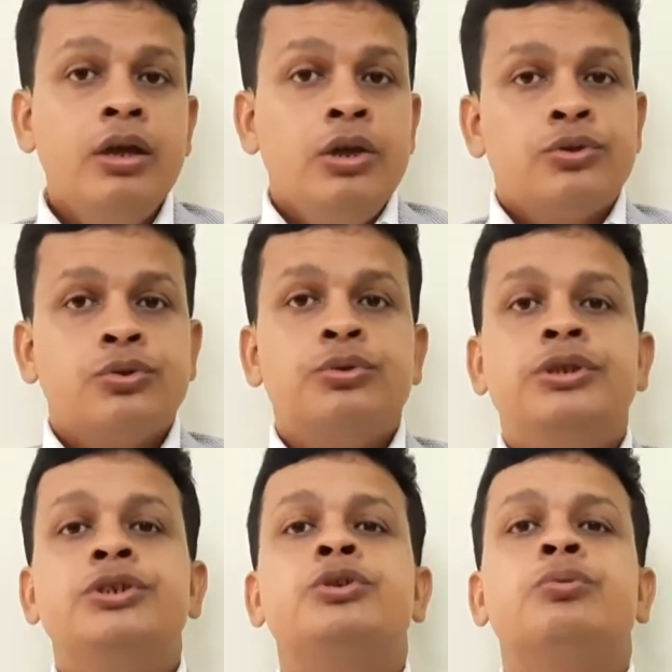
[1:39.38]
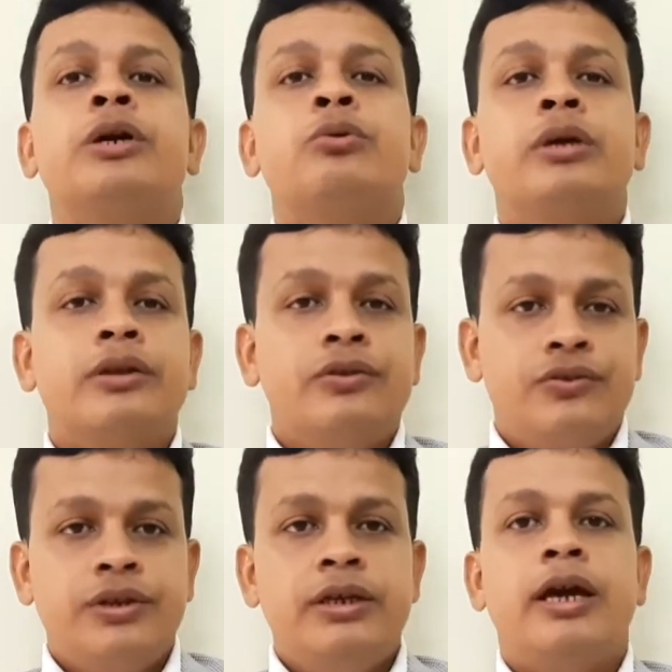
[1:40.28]
So this is what you can
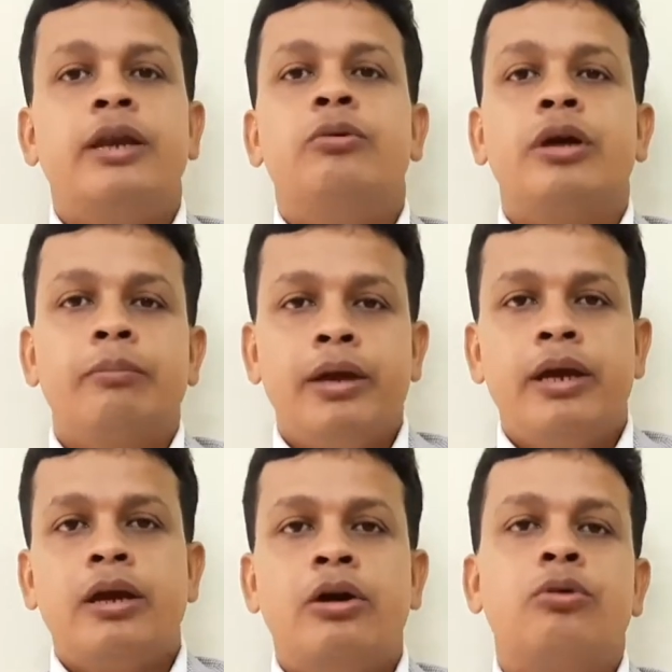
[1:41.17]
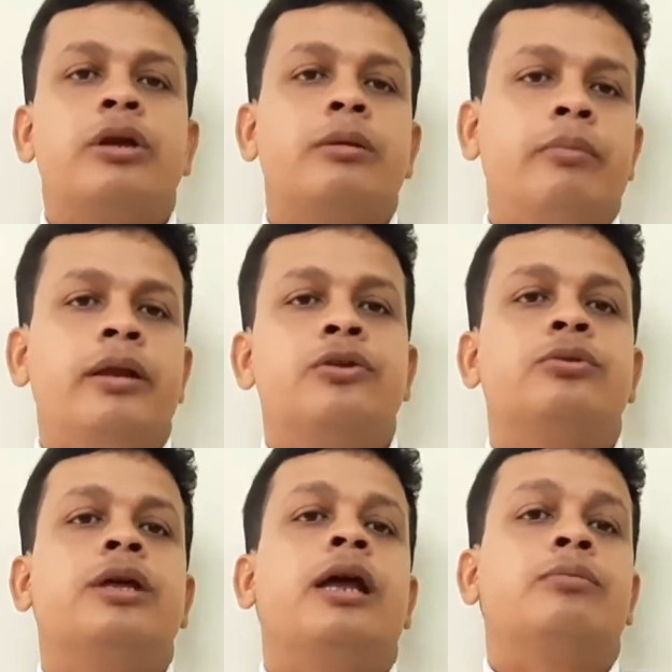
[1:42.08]
see and you can make out, you can manage
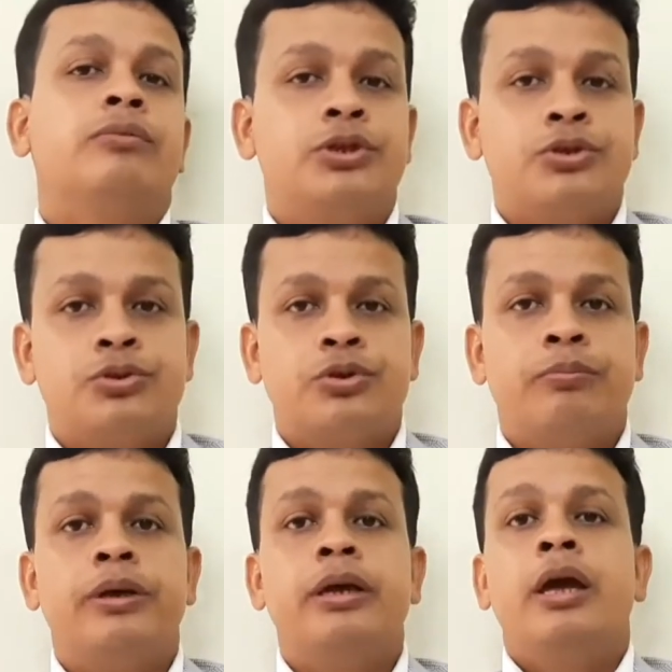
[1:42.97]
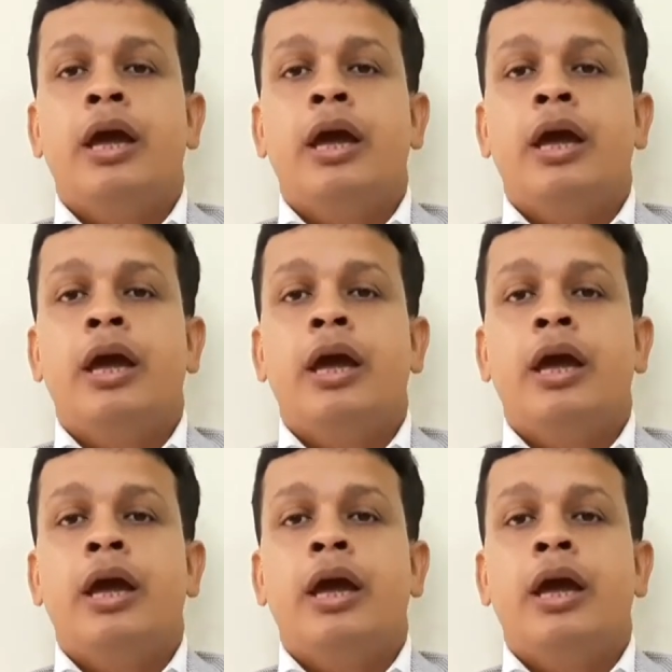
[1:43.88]
with the help of hysteroscopy.